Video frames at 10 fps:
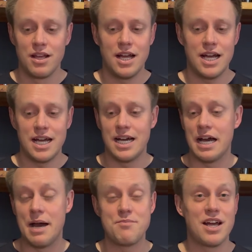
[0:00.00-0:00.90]

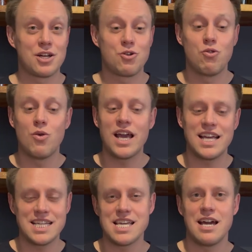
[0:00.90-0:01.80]

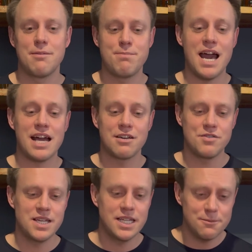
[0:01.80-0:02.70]
quite a pack of
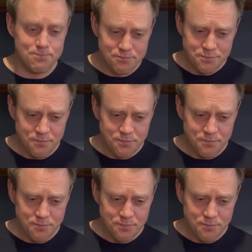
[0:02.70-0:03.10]
heat